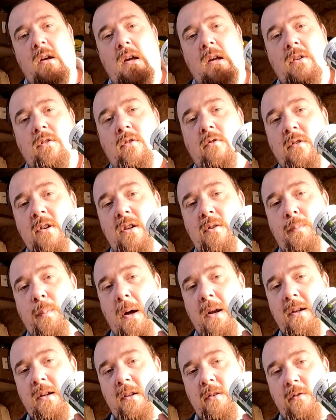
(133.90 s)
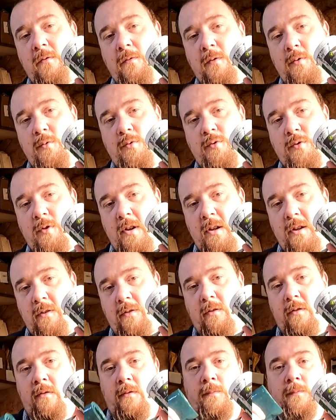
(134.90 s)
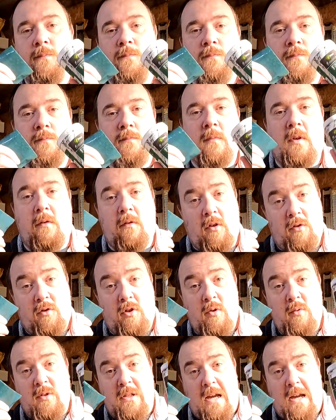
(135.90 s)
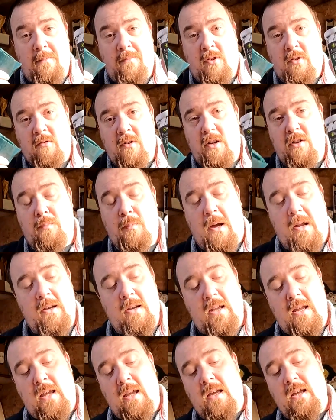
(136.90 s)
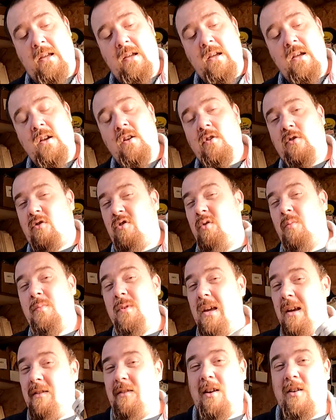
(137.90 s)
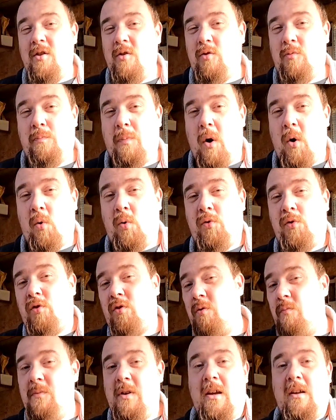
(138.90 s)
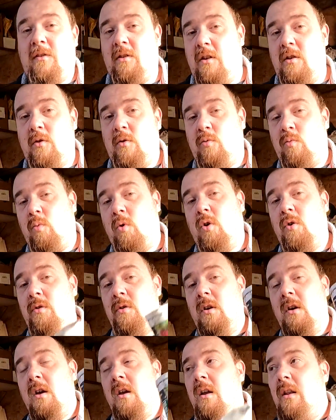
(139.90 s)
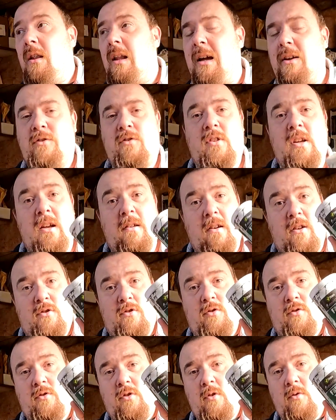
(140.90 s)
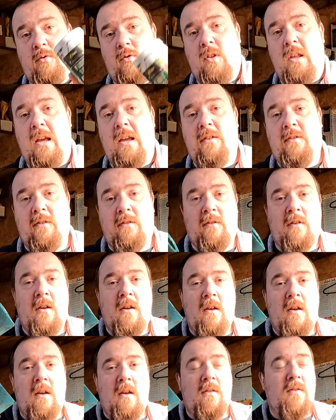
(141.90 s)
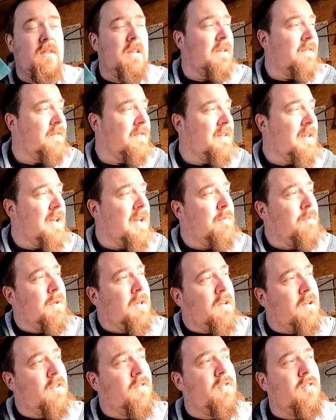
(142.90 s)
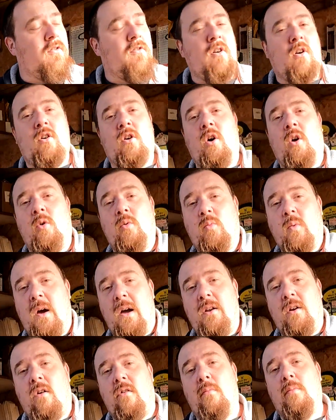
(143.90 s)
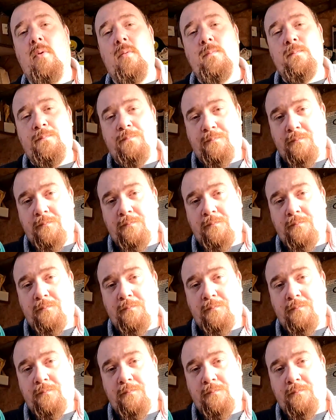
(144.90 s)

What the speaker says: is grease banding the fruit trees. I've got 2 types of grease band here. Some years I use both, some years I use one. Last year I just used this. This year, because it's not cold, wet and horrible,